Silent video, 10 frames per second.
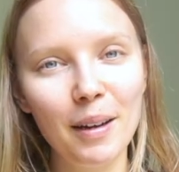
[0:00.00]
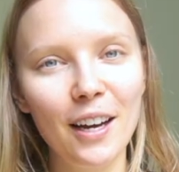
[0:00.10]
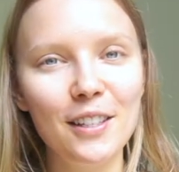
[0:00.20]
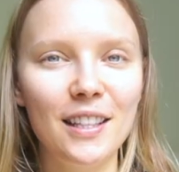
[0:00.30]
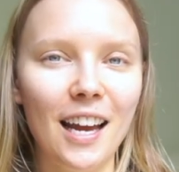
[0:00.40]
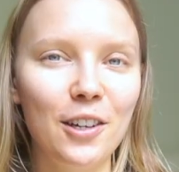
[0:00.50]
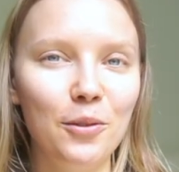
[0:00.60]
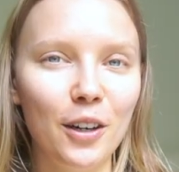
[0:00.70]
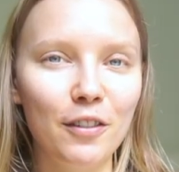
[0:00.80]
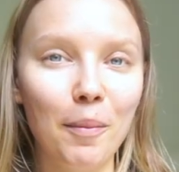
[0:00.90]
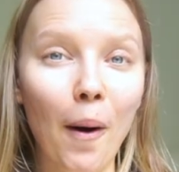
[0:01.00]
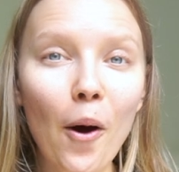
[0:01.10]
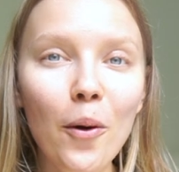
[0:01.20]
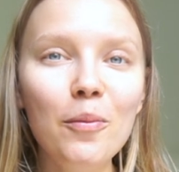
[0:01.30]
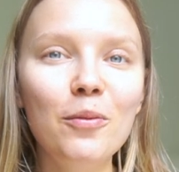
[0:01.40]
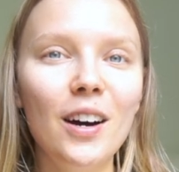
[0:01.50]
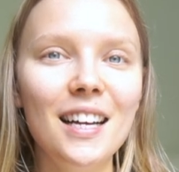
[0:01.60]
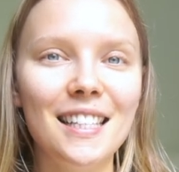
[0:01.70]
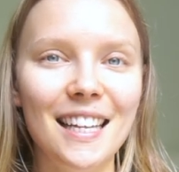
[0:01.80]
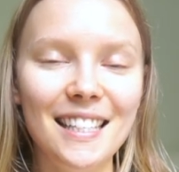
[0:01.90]
I got so that I could work from home
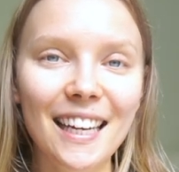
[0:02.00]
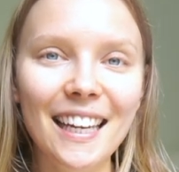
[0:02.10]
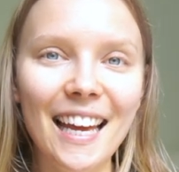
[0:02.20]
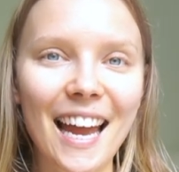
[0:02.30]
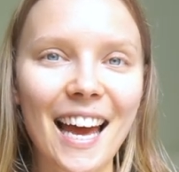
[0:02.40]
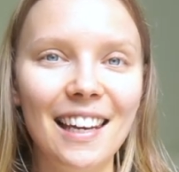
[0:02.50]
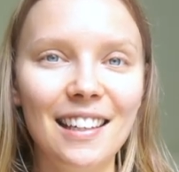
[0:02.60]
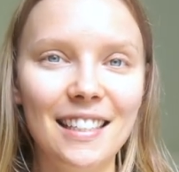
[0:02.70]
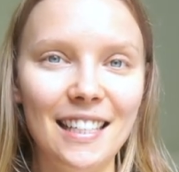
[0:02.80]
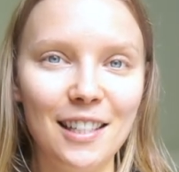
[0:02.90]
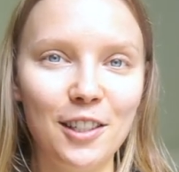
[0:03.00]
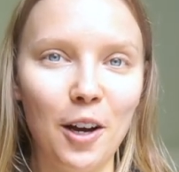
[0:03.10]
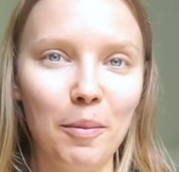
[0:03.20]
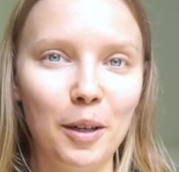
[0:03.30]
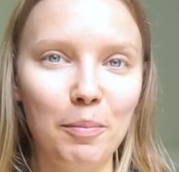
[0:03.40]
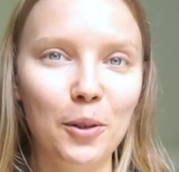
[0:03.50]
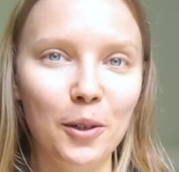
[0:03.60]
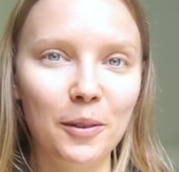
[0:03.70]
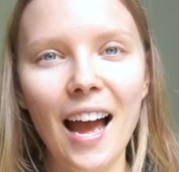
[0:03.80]
was a secondhand desktop computer.